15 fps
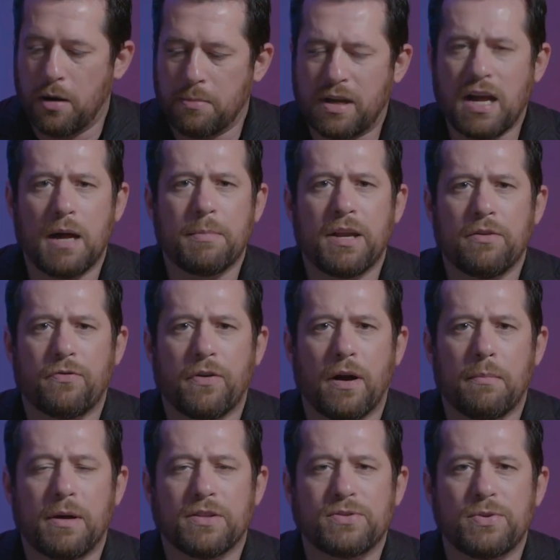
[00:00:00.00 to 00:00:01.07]
I'm coming
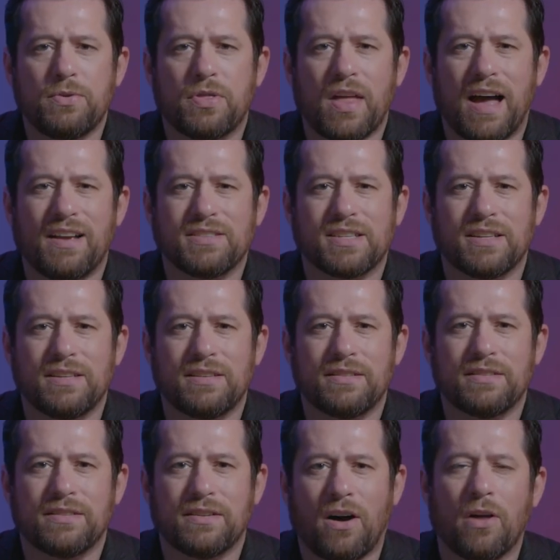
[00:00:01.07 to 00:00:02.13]
from a
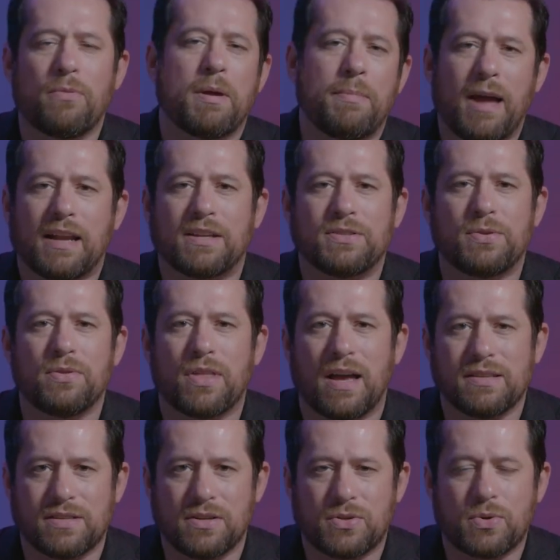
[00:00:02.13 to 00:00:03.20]
2000 all the way back to
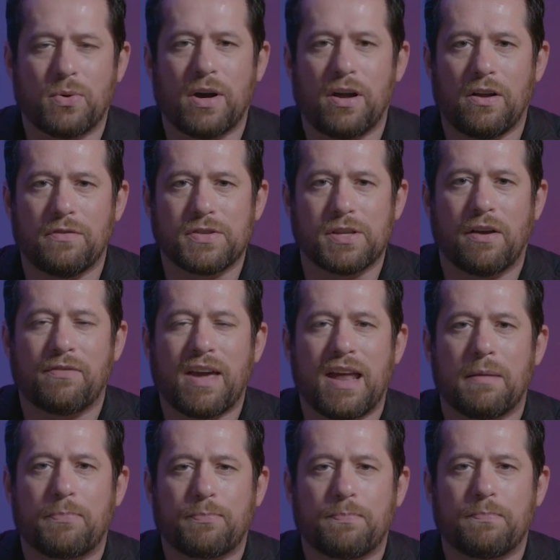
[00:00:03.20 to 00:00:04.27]
2012, so I've
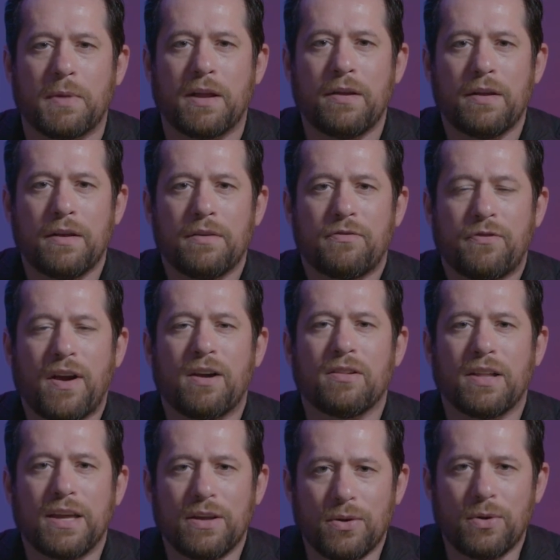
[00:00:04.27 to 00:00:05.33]
got a
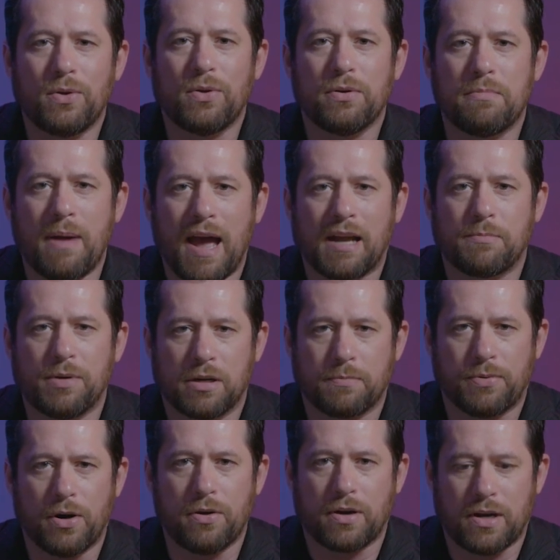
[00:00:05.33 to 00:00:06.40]
fairly old MacBook
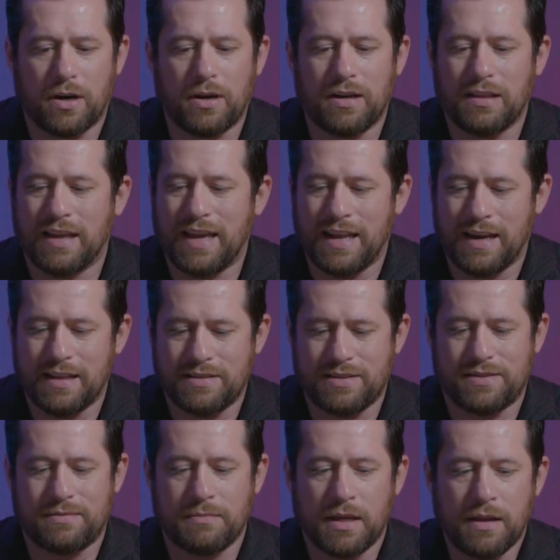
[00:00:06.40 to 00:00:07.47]
Pro currently, and
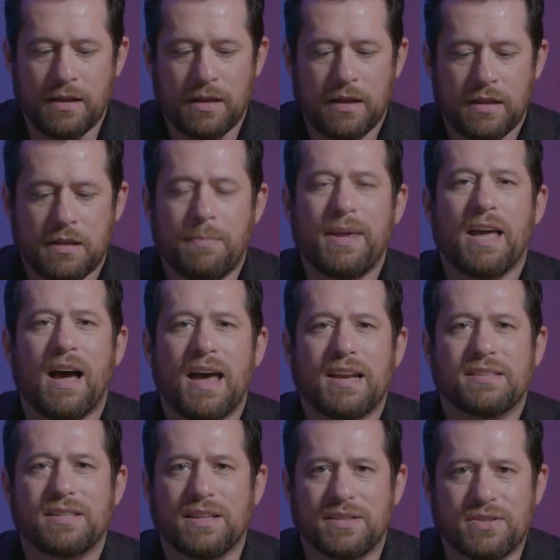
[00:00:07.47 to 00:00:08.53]
it's, to be
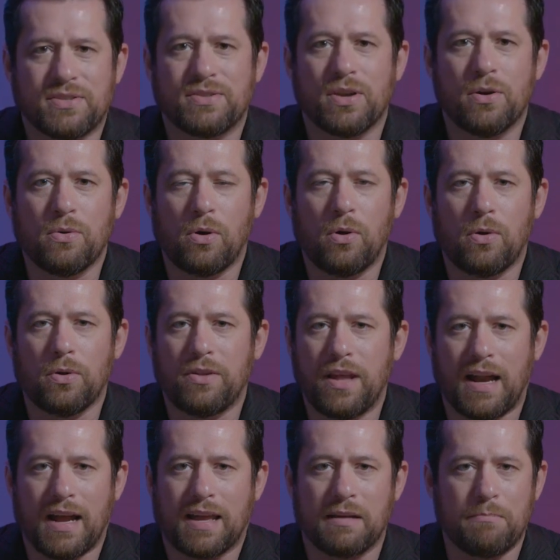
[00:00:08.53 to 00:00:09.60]
honest, it's so old
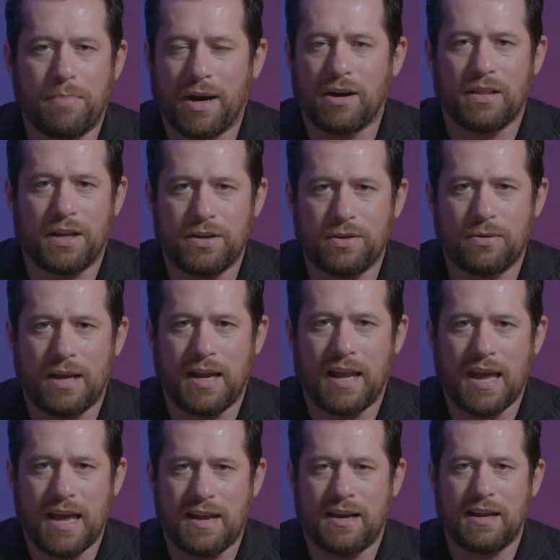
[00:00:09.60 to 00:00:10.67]
that I can barely do
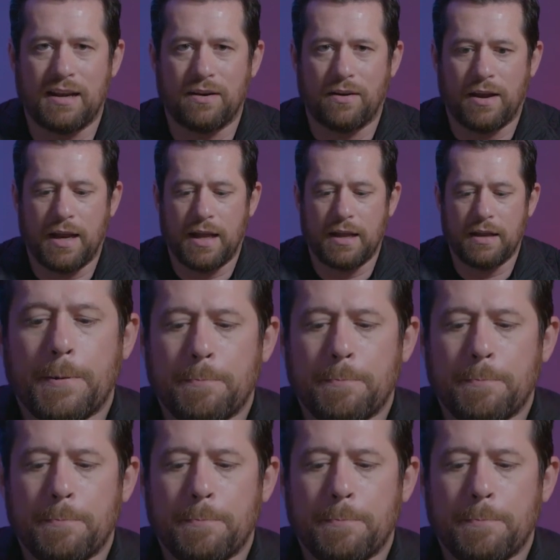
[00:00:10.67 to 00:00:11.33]
any editing on it.